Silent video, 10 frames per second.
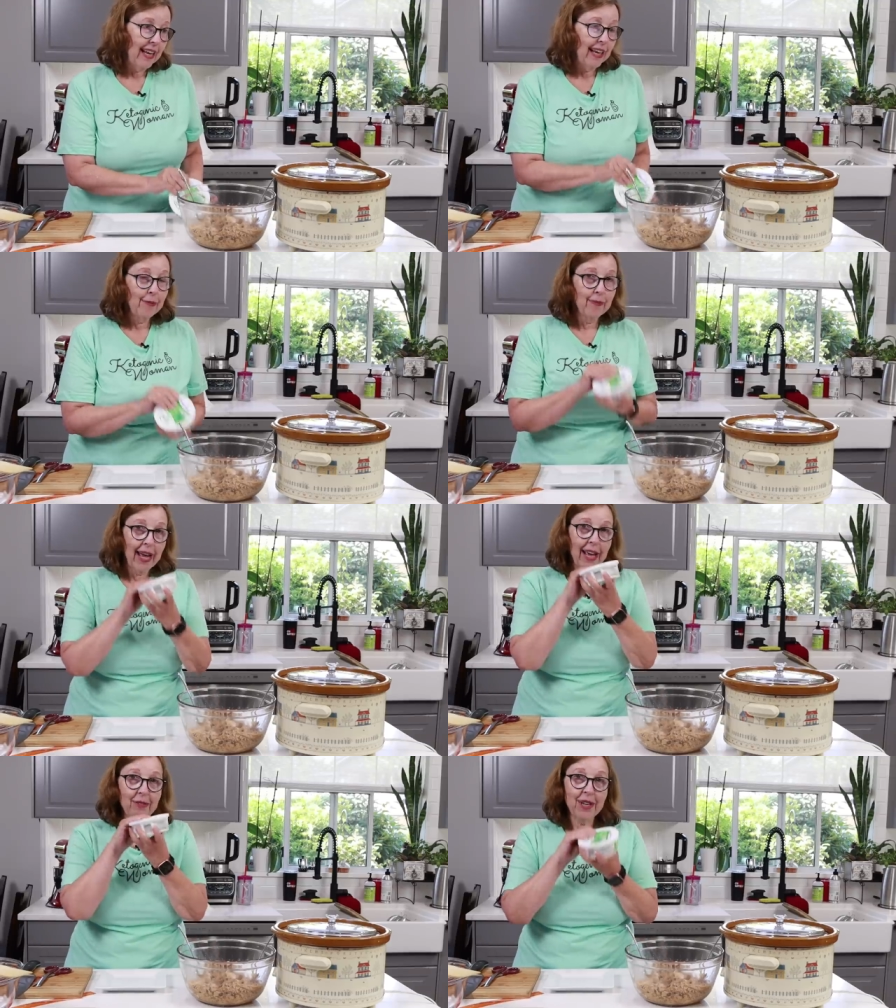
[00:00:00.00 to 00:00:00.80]
Um,
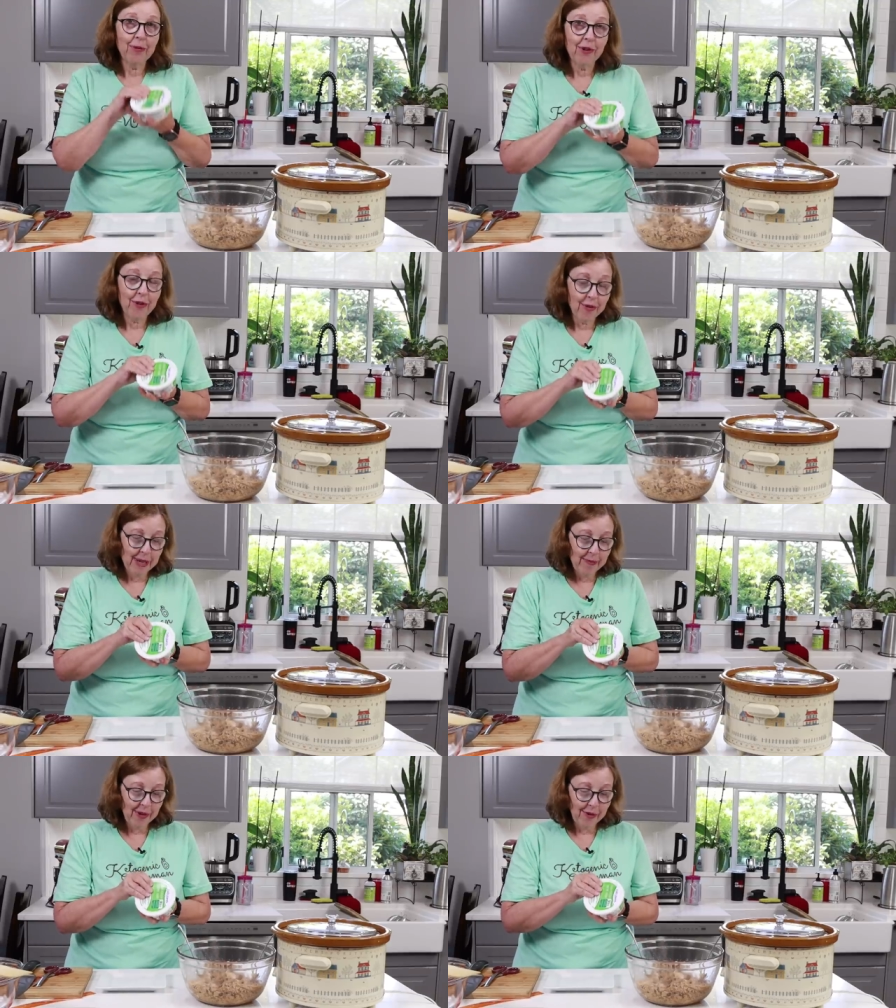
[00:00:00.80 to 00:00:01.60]
I have sour
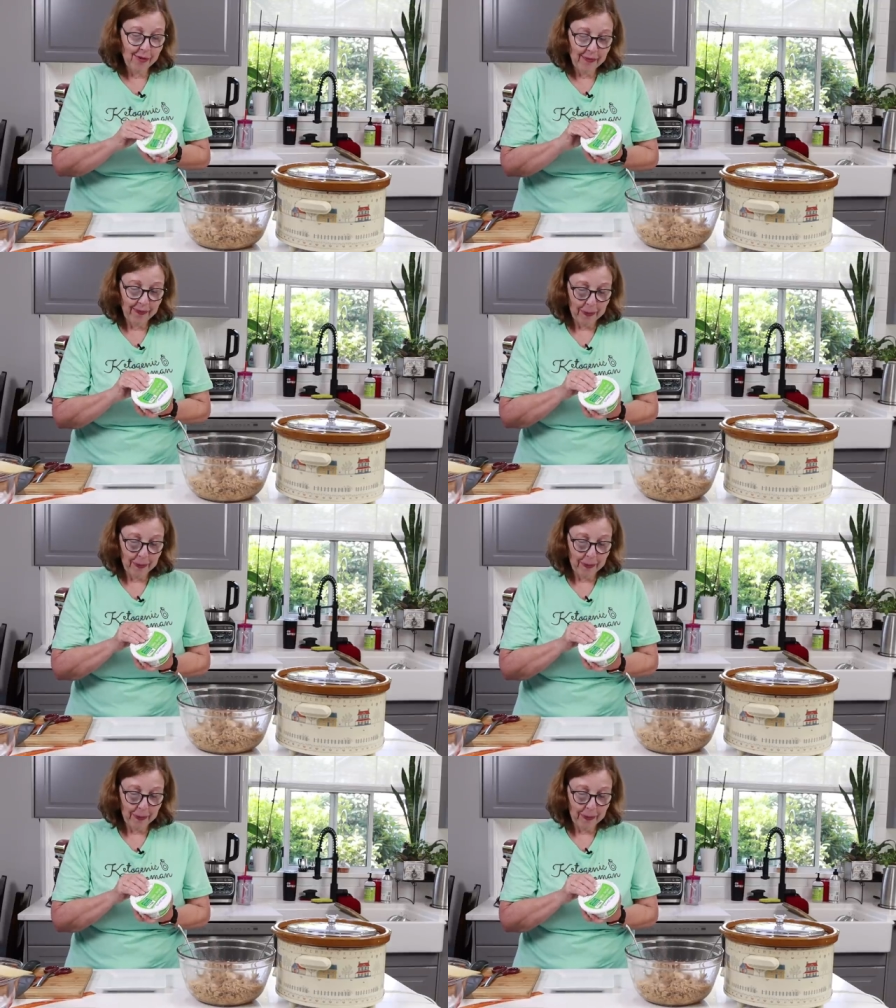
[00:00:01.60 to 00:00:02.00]
cream though.